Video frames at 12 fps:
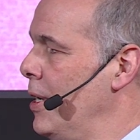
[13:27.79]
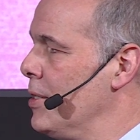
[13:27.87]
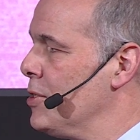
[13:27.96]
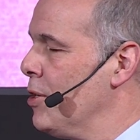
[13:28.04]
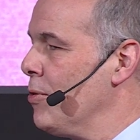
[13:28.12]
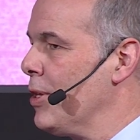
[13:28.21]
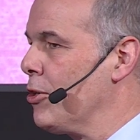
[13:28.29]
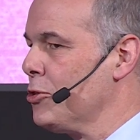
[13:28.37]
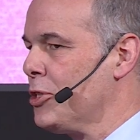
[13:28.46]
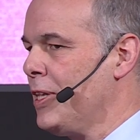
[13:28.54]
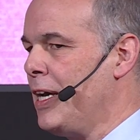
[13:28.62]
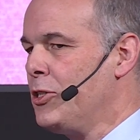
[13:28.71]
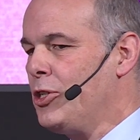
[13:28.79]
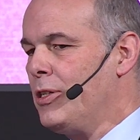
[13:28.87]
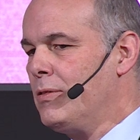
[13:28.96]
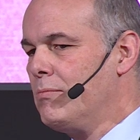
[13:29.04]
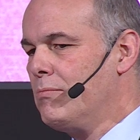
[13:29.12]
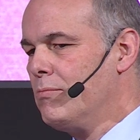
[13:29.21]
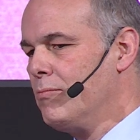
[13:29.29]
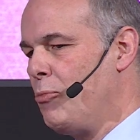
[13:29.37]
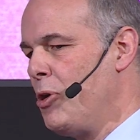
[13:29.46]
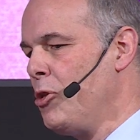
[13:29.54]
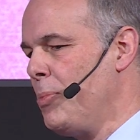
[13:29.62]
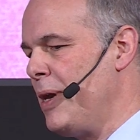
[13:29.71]
So the constellation
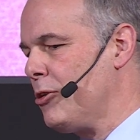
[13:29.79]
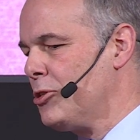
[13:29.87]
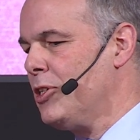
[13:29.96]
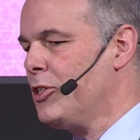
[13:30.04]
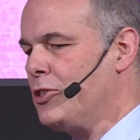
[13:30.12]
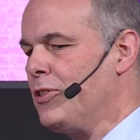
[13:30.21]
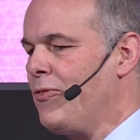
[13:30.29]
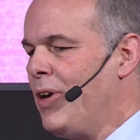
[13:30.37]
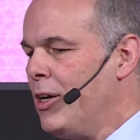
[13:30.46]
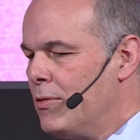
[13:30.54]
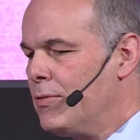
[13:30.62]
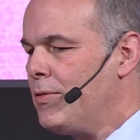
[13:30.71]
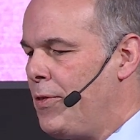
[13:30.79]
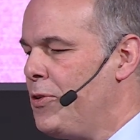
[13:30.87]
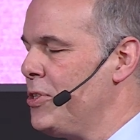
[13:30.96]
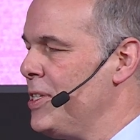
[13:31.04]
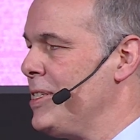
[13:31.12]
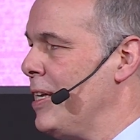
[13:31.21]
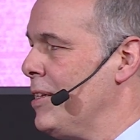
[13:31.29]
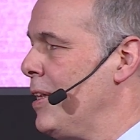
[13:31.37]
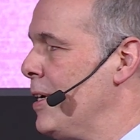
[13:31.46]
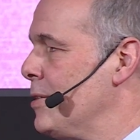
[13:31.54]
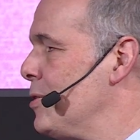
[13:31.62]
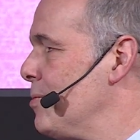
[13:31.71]
will be a constellation around 30
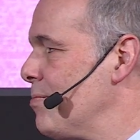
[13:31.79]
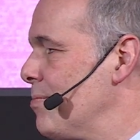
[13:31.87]
satellites,